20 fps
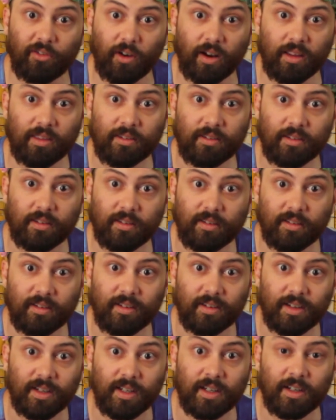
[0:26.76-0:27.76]
friends!
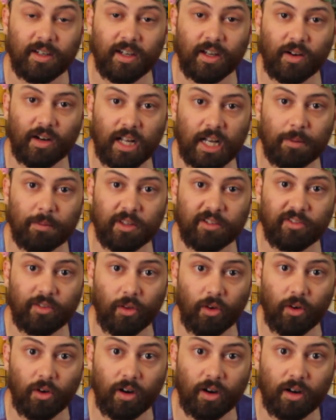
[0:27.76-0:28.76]
Here I am on the
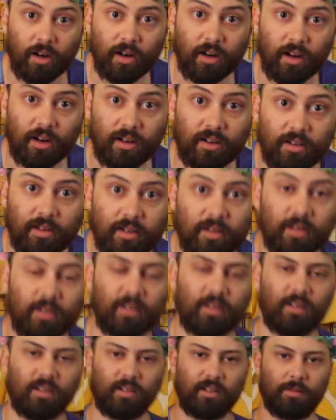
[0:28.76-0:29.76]
floor.
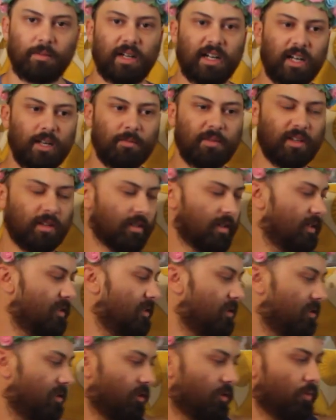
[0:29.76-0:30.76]
Behind me is
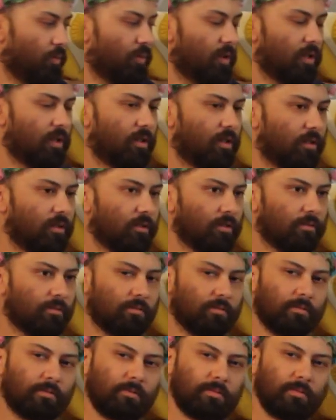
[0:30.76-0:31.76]
this little wall
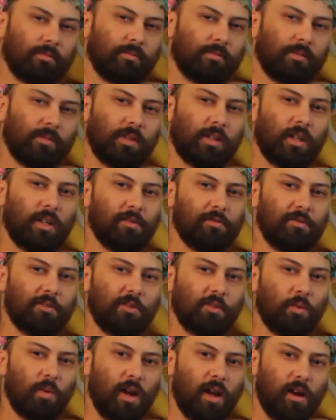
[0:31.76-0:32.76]
of
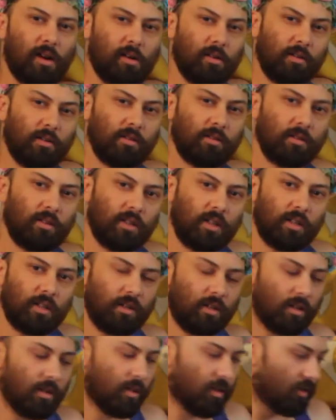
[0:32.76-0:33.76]
squares
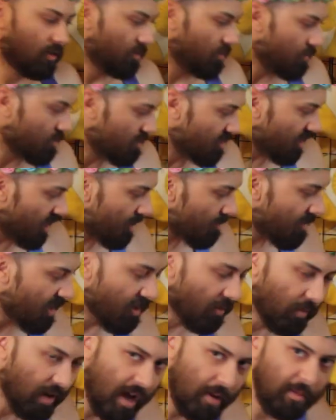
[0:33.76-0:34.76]
to stop
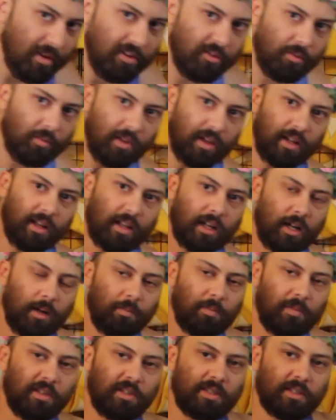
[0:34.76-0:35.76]
my rabbits from getting
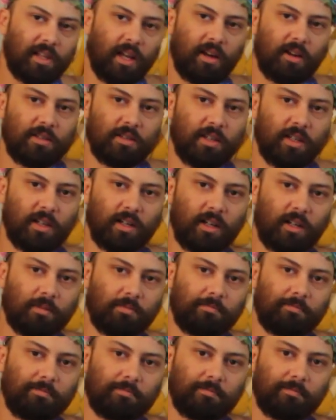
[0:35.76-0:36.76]
up the stairs here.
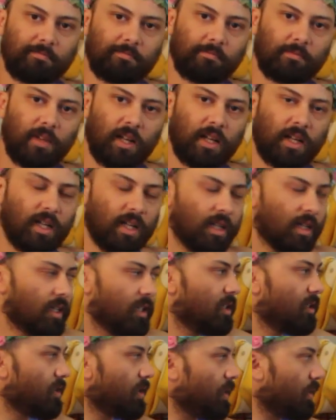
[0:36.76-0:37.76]

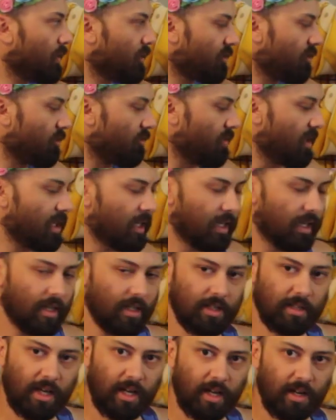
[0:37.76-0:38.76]
So in order for me to
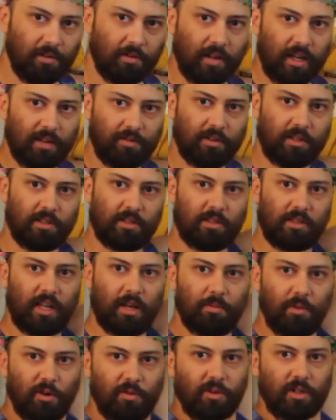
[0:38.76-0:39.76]
get down, I have to
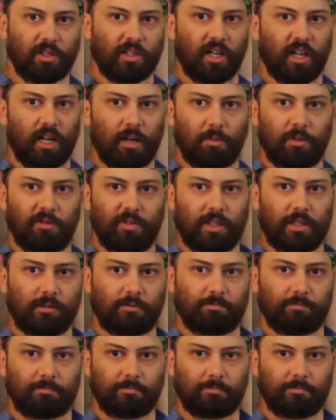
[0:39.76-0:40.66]
step over top of it,